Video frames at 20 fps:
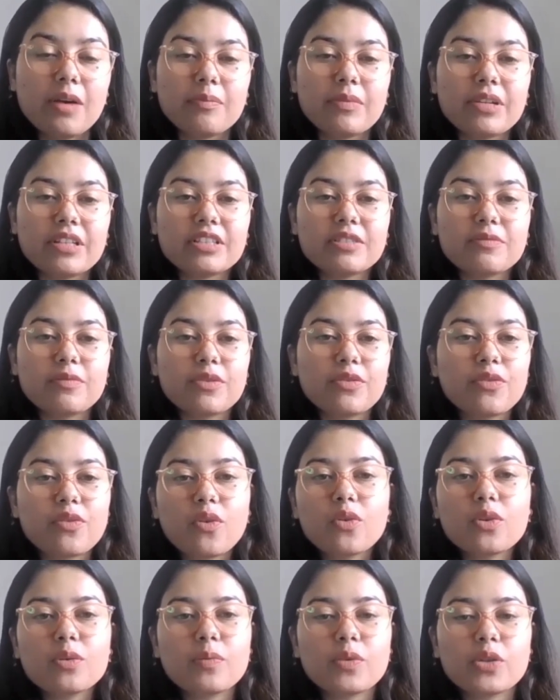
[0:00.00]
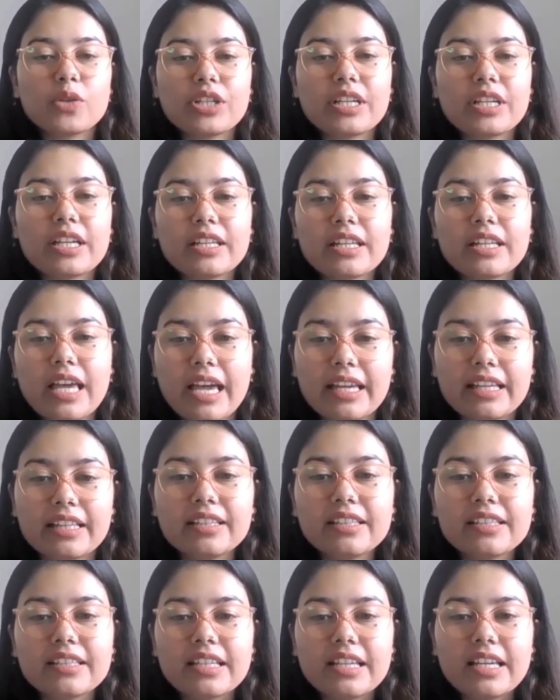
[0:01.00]
But before putting an
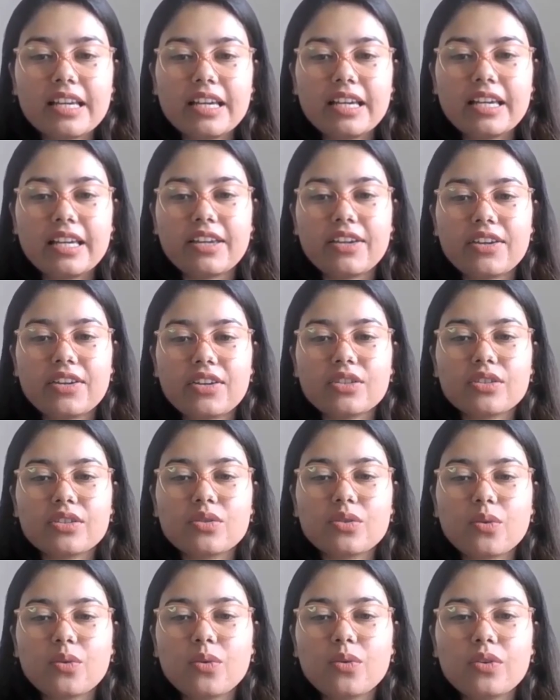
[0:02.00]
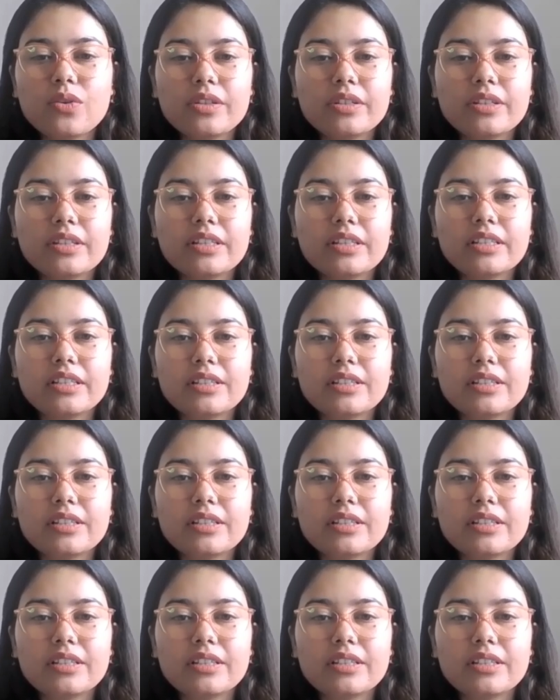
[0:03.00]
end here, so